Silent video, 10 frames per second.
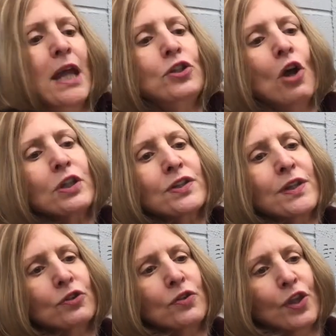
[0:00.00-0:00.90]
Notice
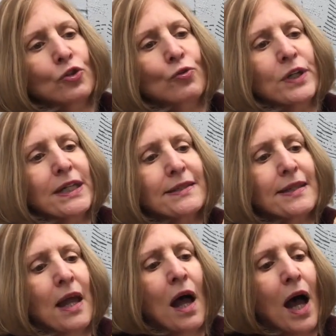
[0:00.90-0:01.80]
the, the crease.
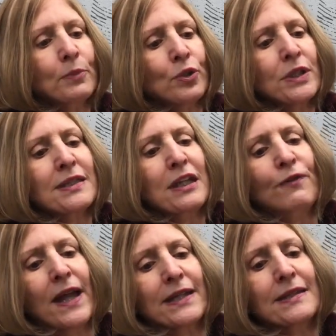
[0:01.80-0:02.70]
I'm going to see if
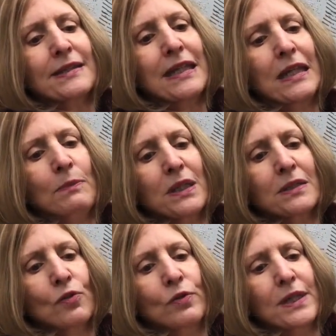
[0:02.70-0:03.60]
I can steam this
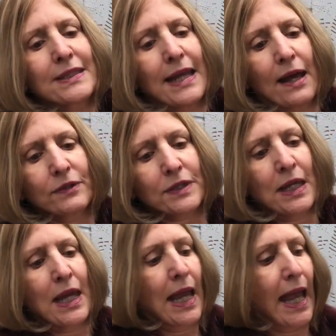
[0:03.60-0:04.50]
crease out.
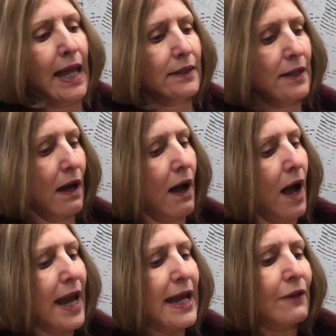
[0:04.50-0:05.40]
And I
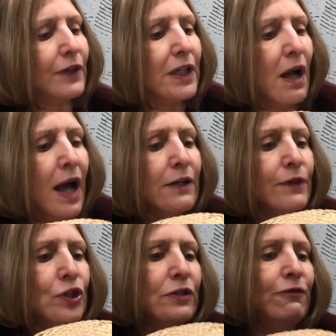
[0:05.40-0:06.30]
have a kind of a
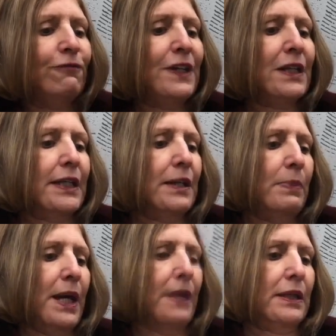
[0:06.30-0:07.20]
good feeling
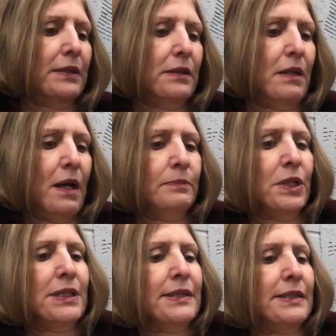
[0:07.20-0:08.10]
about it. I'm
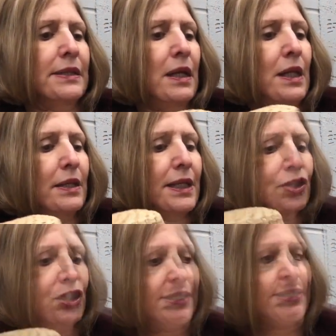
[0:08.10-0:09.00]
gonna,
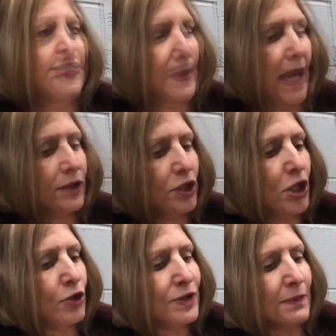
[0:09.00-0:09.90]
let's just see. And you
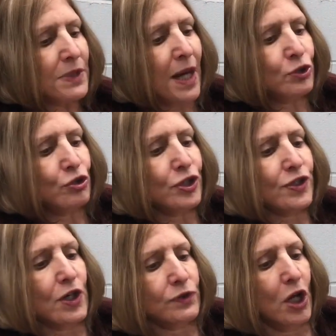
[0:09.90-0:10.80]
know, sometimes you just
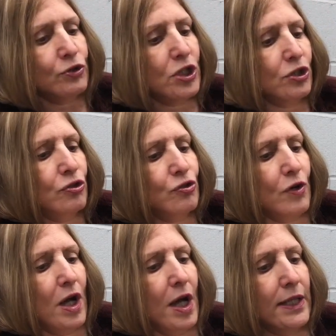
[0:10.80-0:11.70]
don't know until you
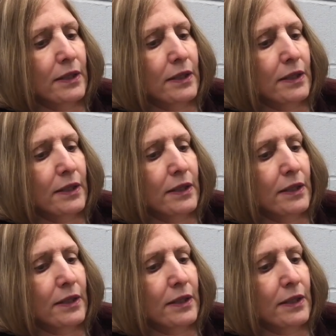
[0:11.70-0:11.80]
try.